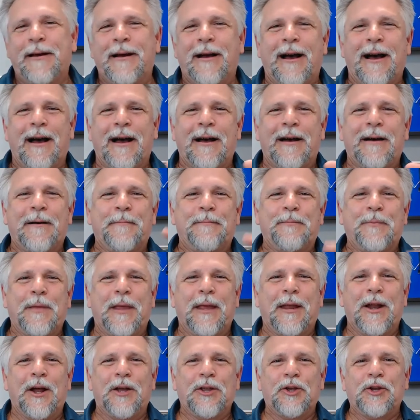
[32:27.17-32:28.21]
Uh,
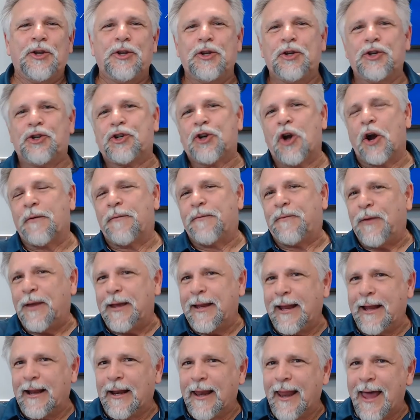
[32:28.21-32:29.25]
you know, you, you start
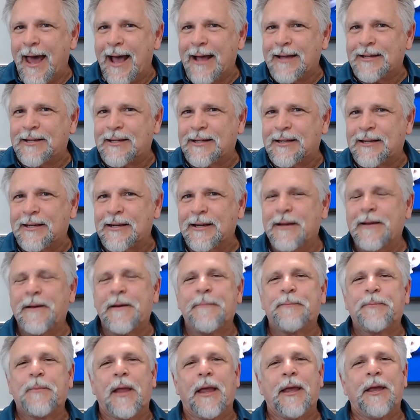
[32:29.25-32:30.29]
feeding less.
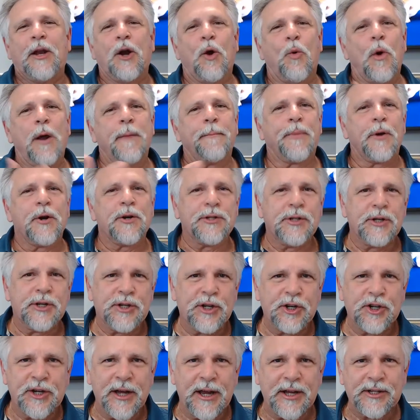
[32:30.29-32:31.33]
You know, one person
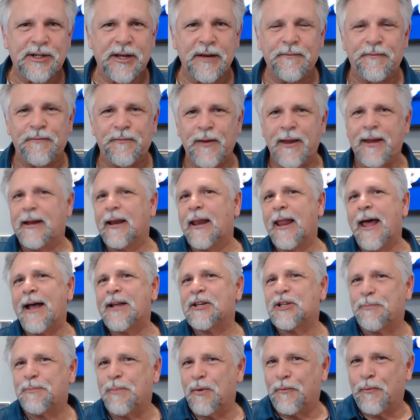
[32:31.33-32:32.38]
suggested feed
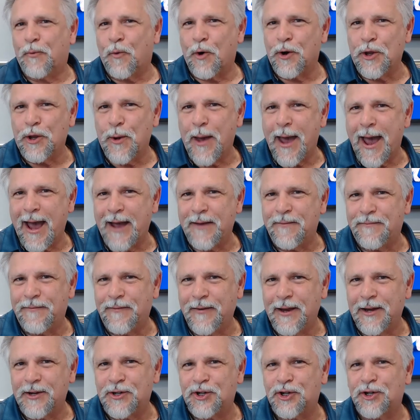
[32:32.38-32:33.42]
less before you add
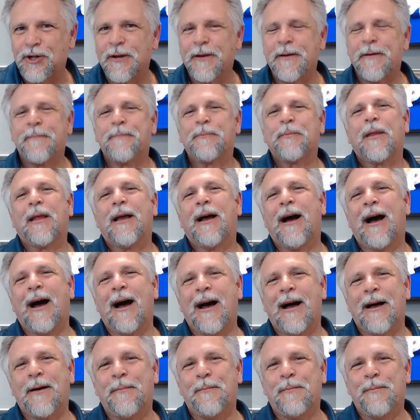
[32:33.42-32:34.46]
fish
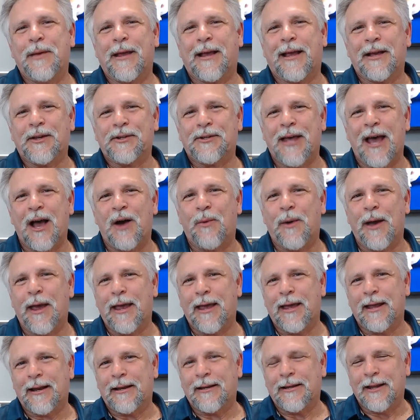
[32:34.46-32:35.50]
uh, because that
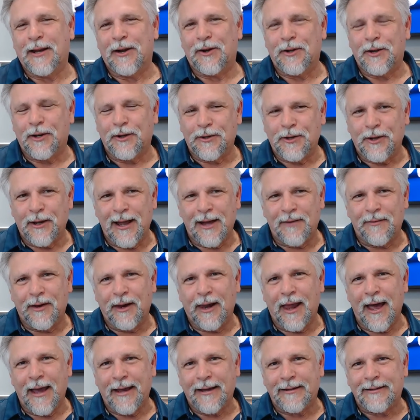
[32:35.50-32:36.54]
way, you know, you'll, you'll have a
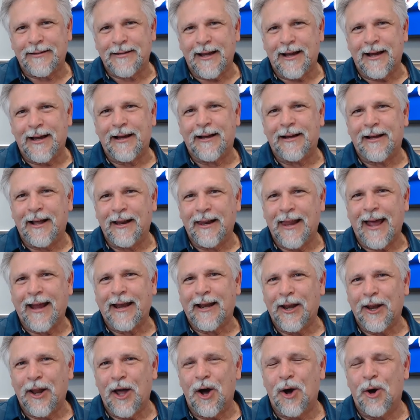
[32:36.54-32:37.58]
light uh, a
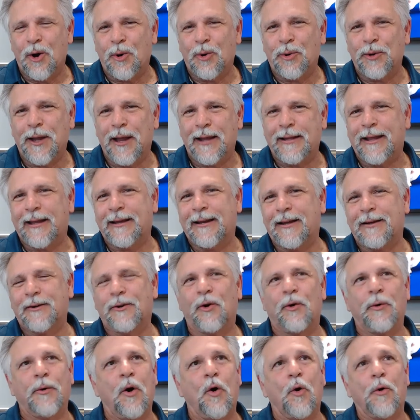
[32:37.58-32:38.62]
light load, and then
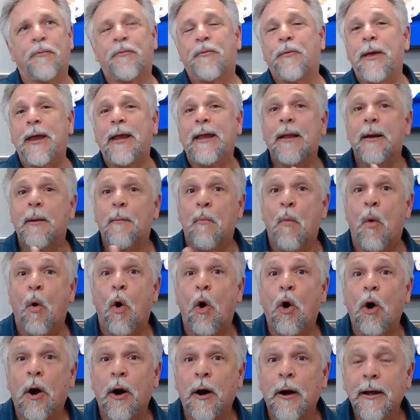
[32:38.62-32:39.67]
or, or feed
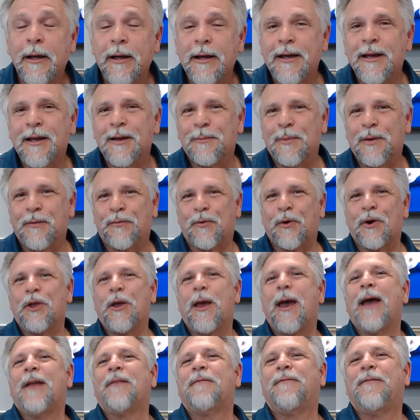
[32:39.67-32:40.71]
more before
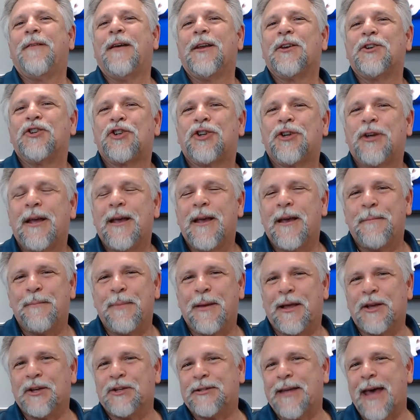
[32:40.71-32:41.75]
you add fish
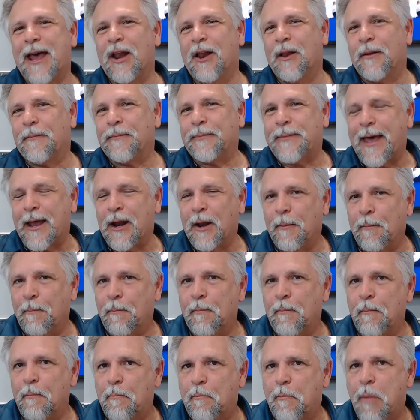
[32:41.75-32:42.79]
because that'll that'll
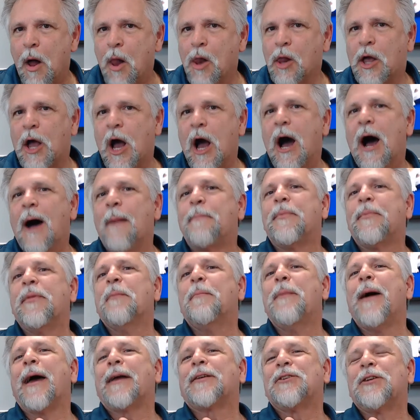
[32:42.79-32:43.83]
bulk up the
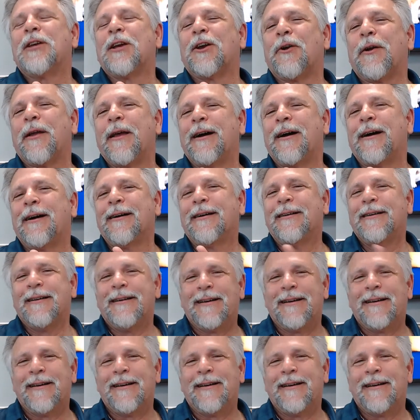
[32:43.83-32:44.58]
bacteria,